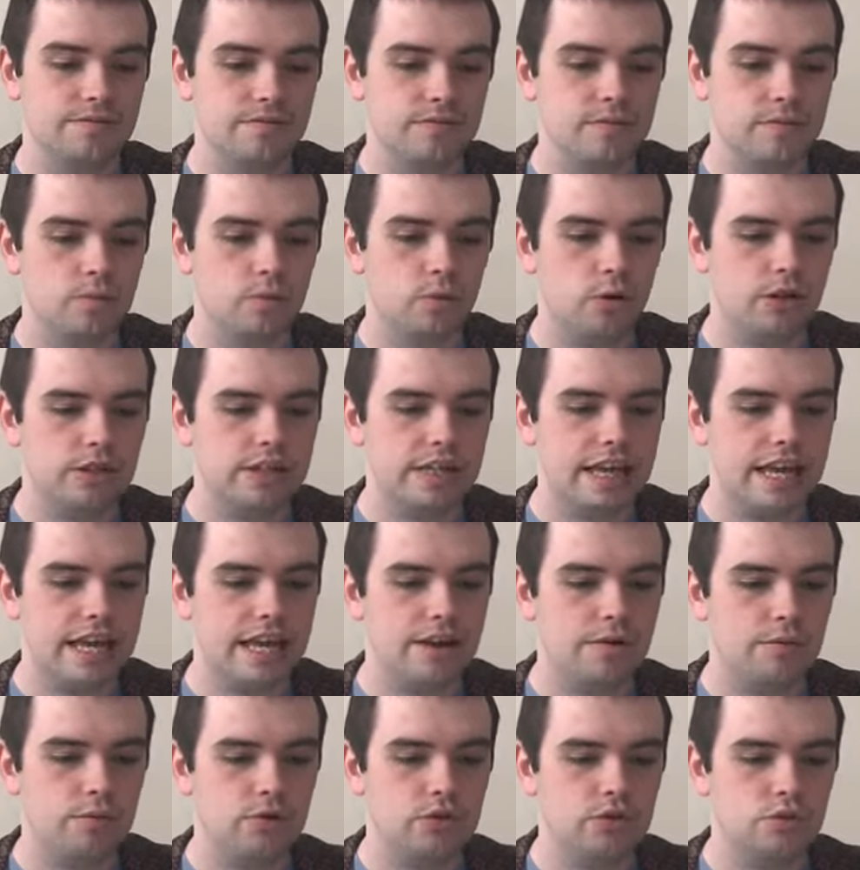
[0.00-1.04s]
What year
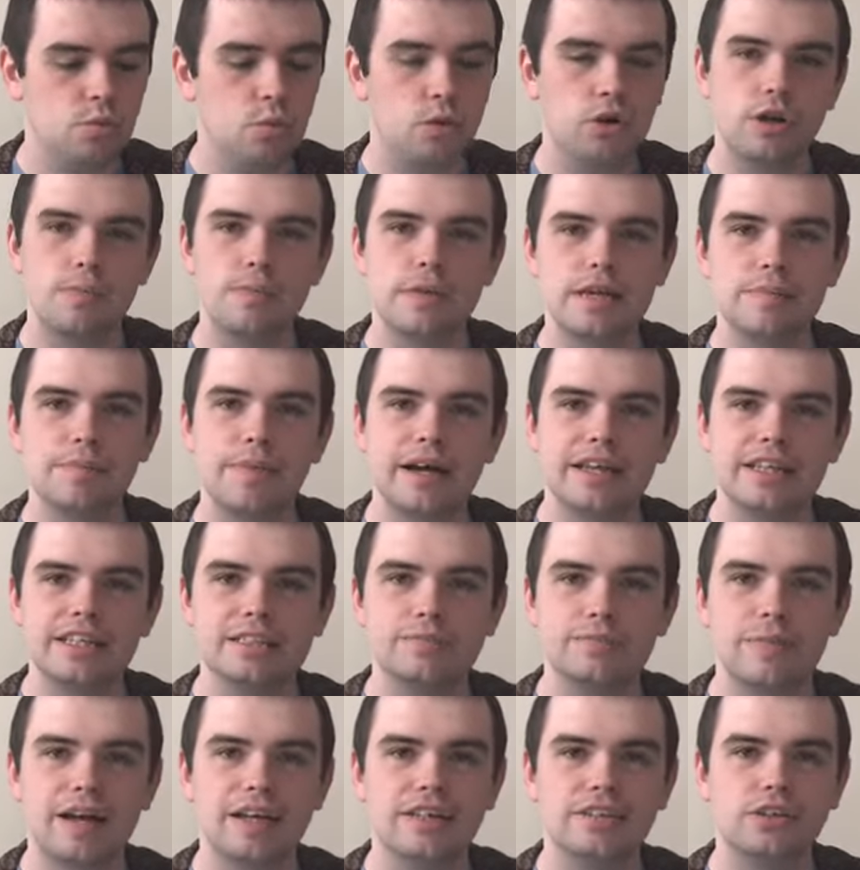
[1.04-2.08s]
was Wannabe by the
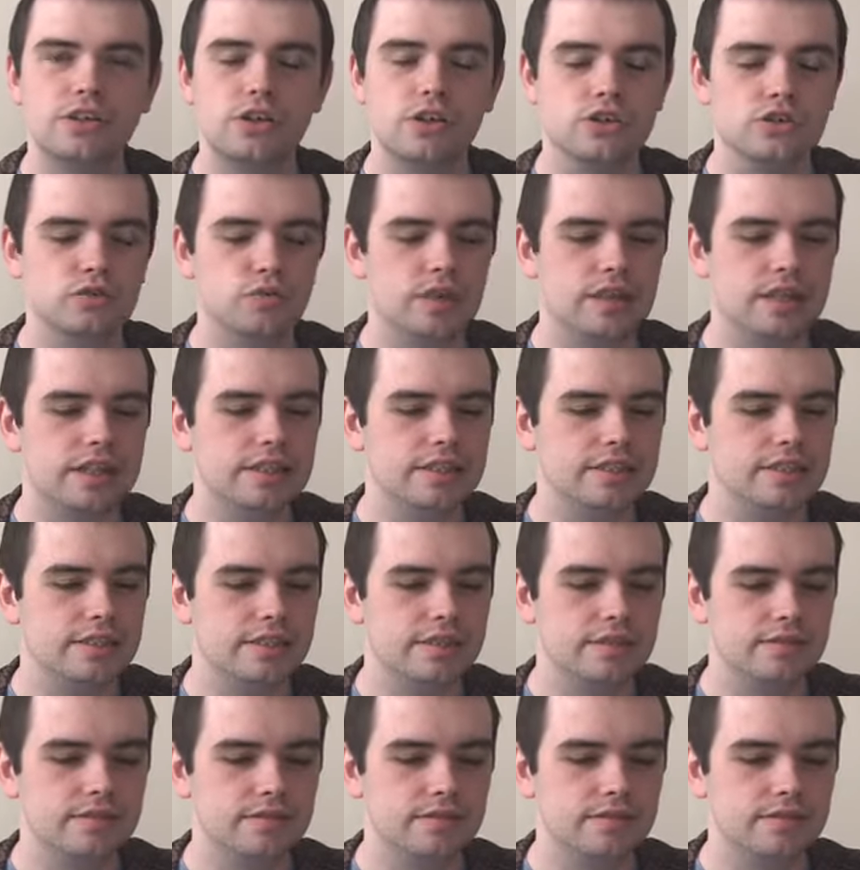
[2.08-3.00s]
Spice Girls released?